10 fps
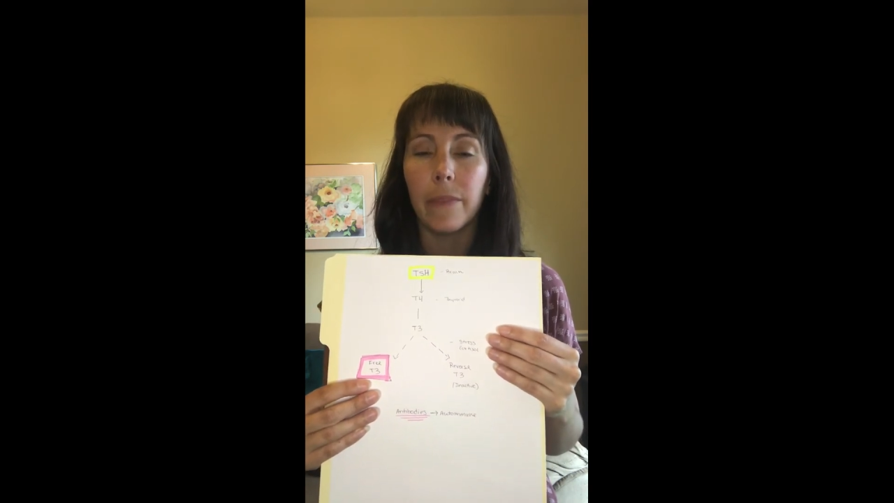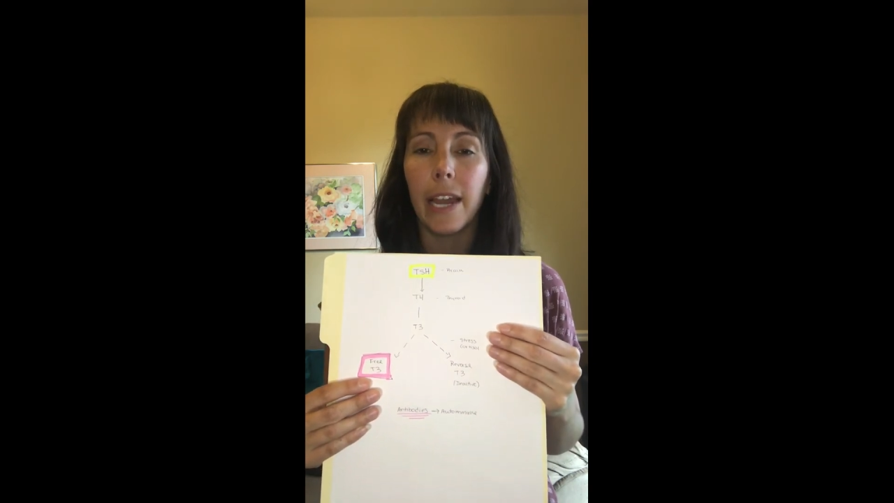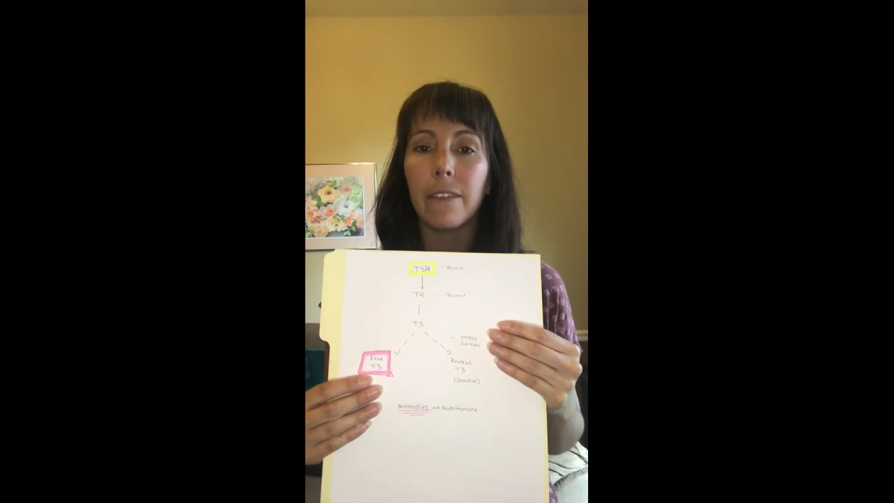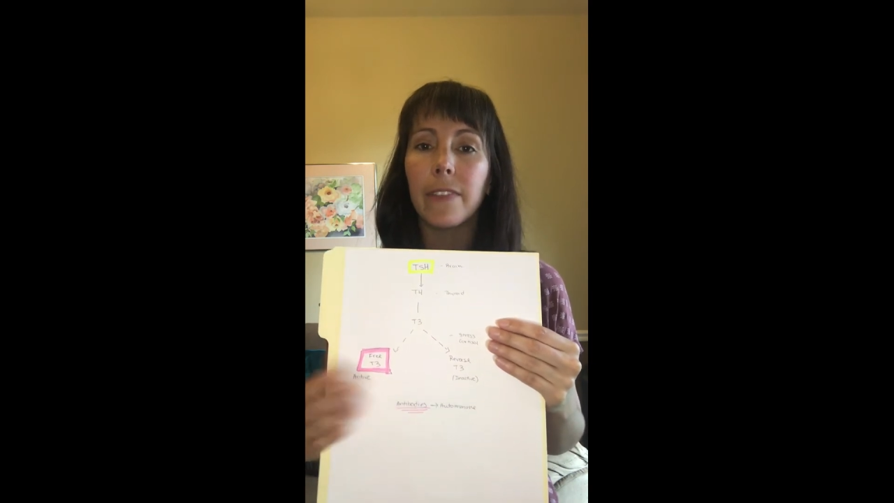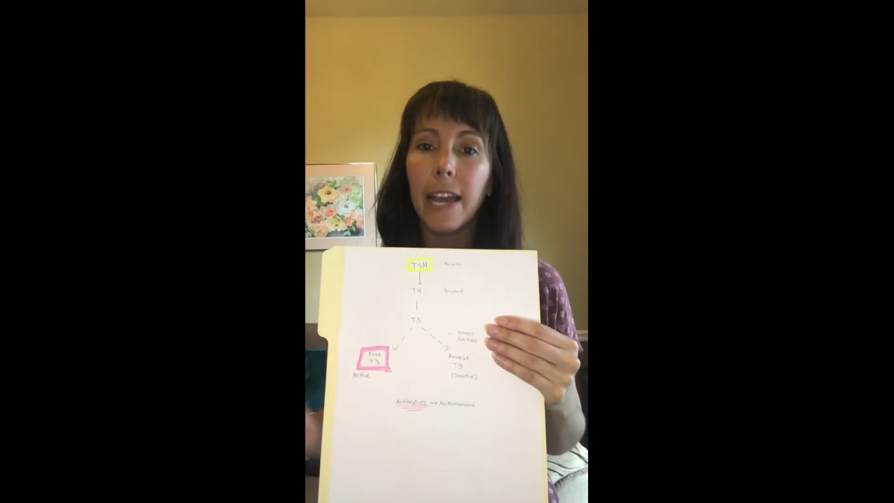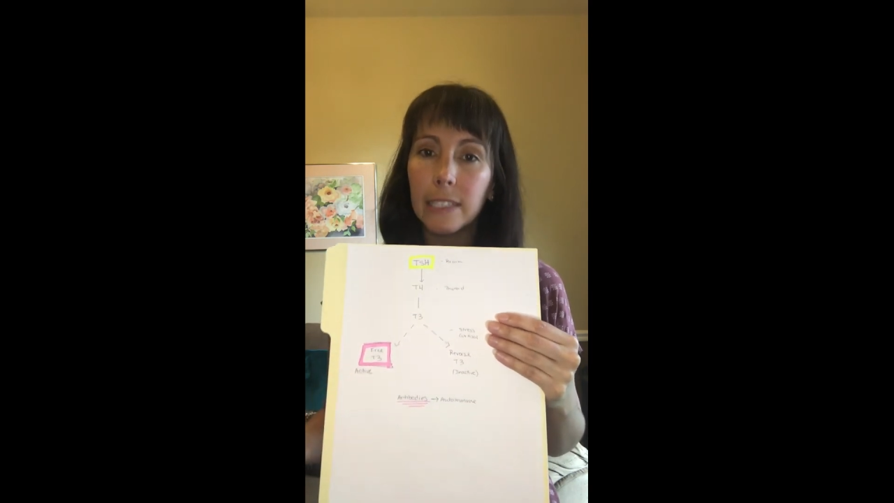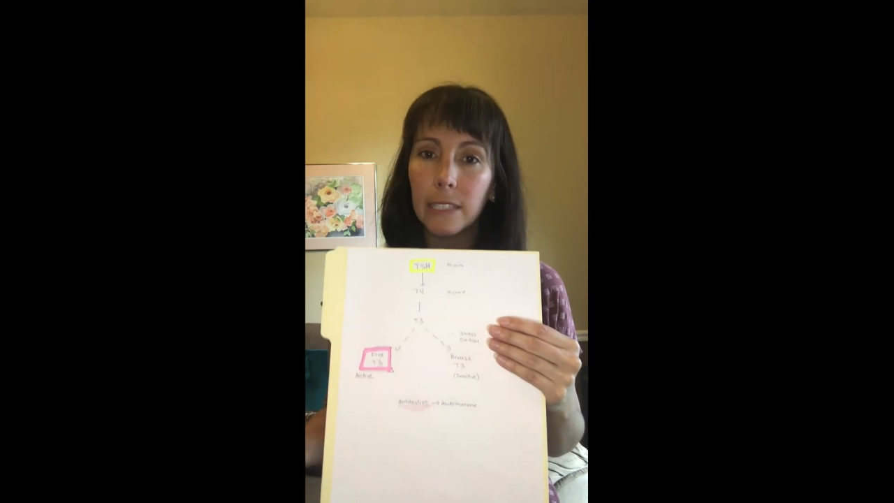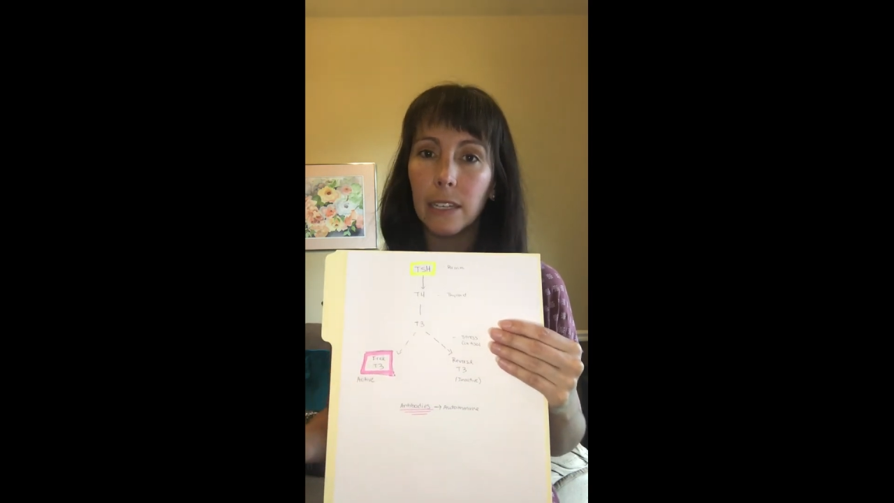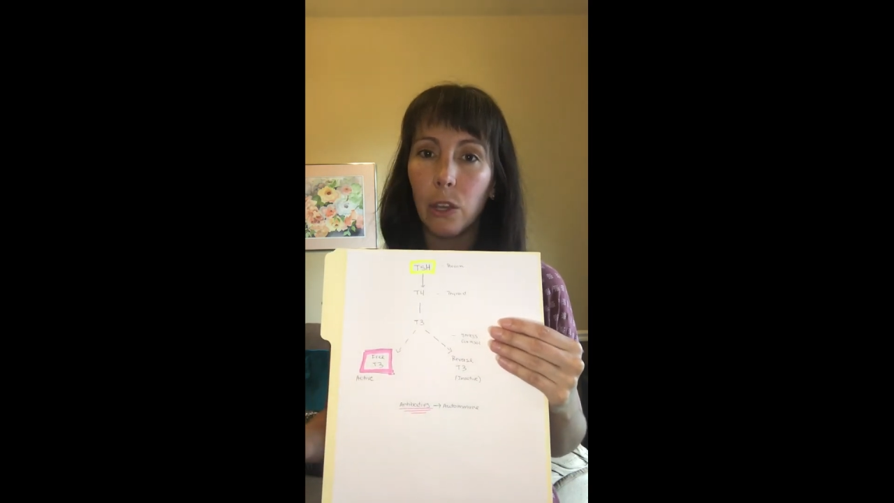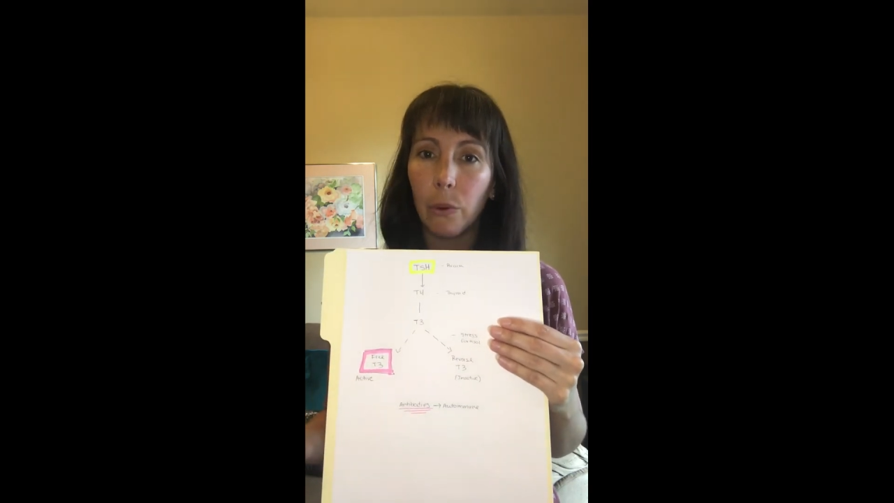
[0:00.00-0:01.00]
And if that's
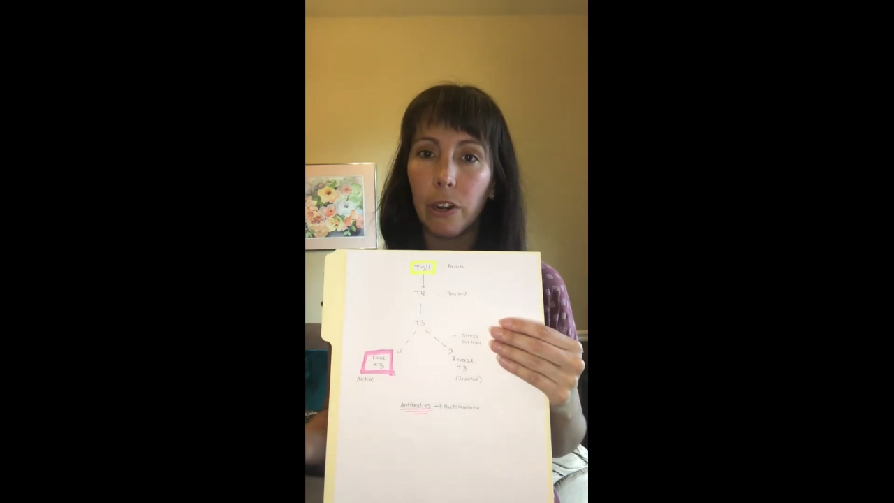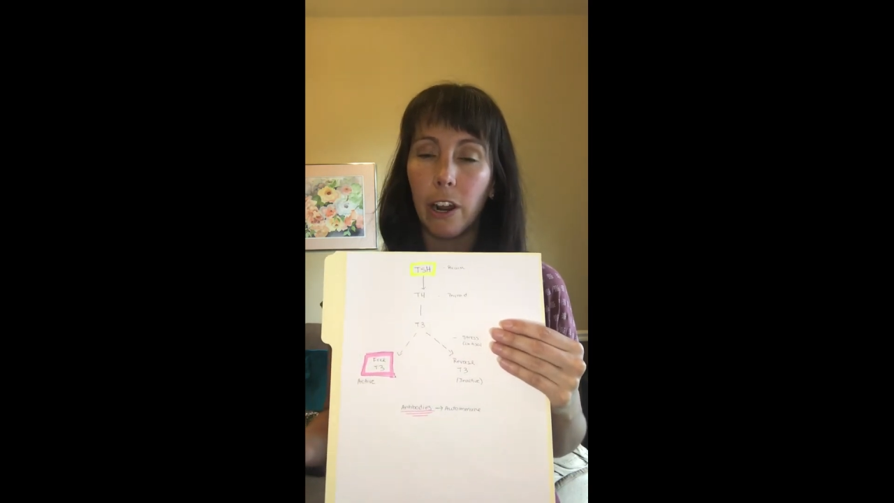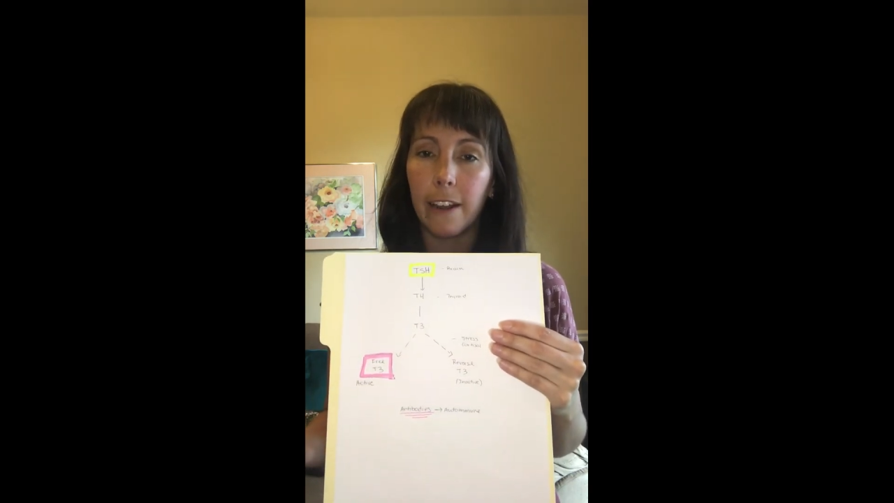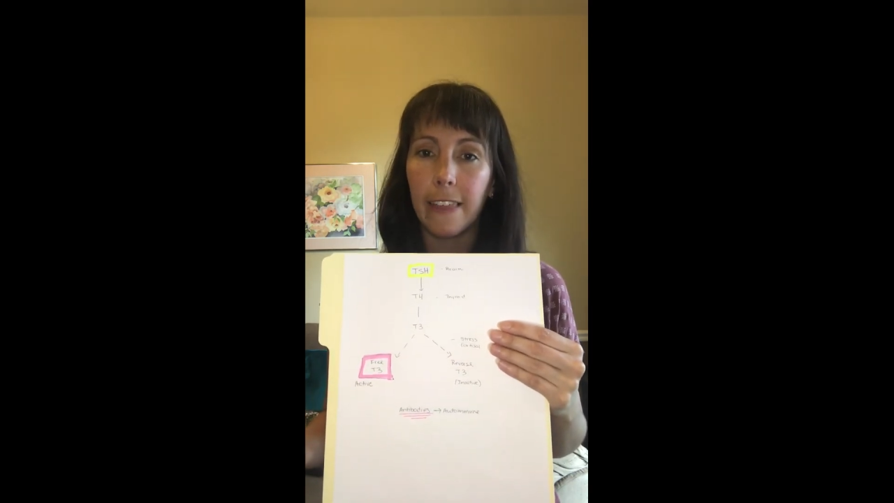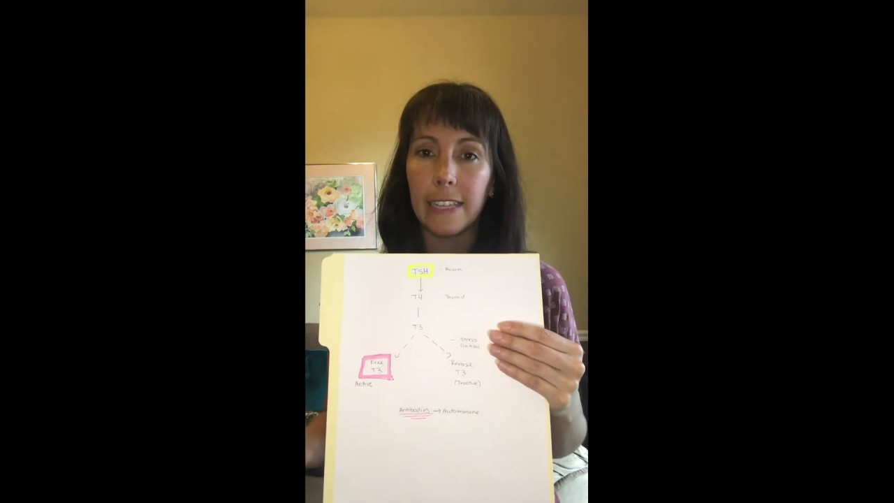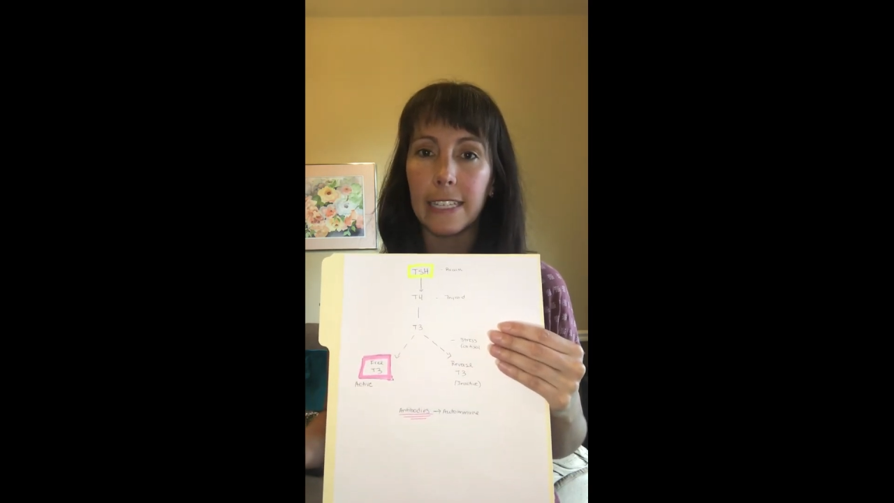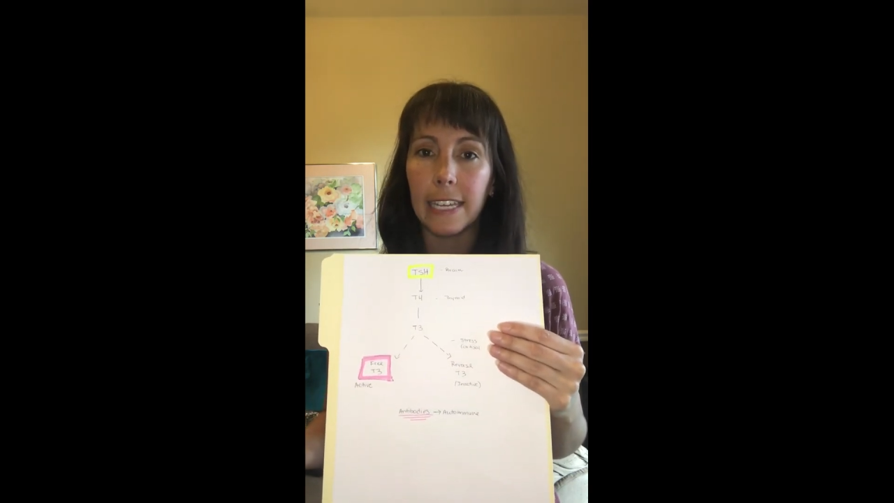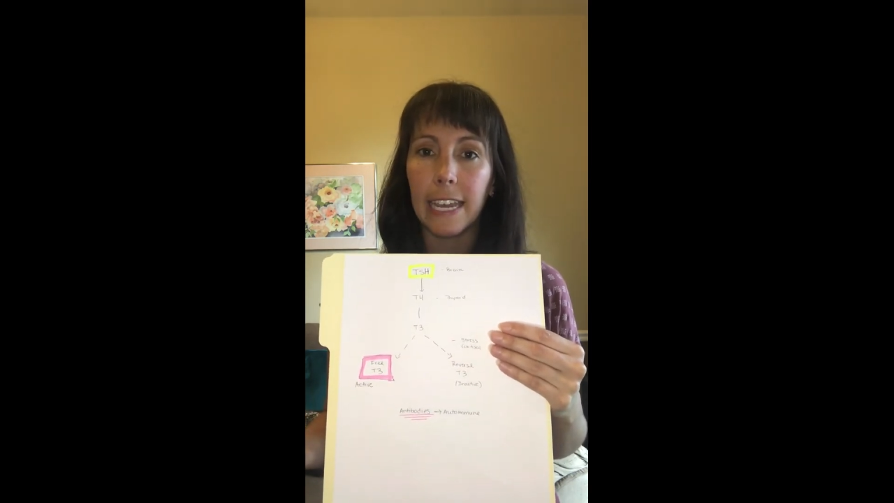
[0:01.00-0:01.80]
going on and that's the